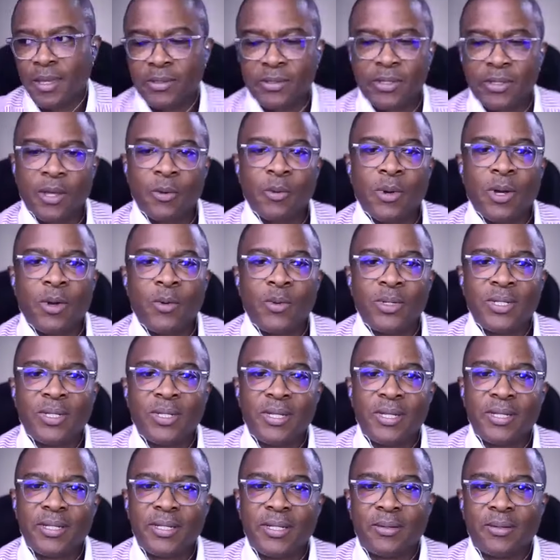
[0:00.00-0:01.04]
that why we
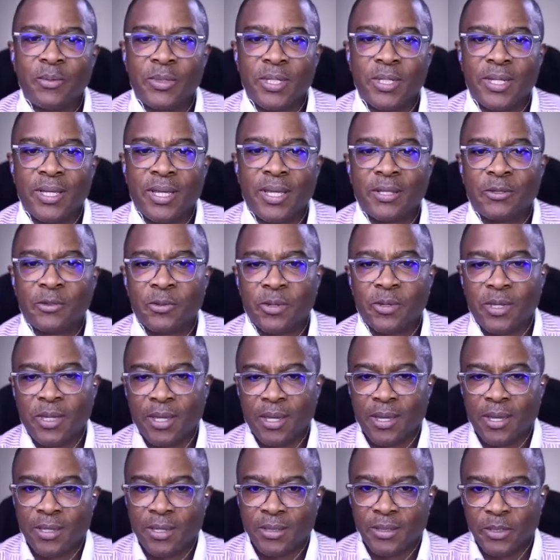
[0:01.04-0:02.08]
didn't we didn't get to hear
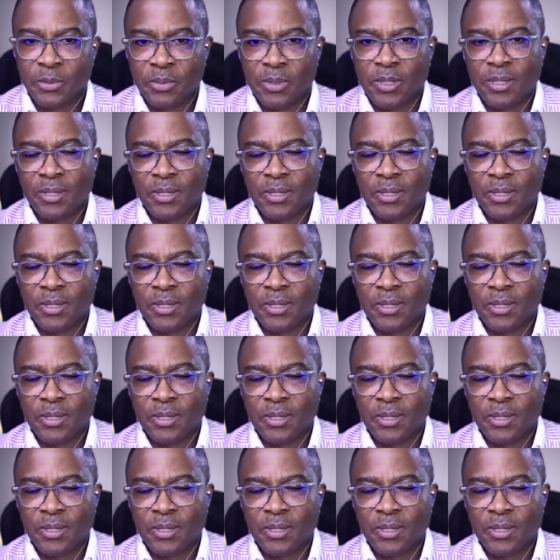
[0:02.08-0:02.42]
her speak?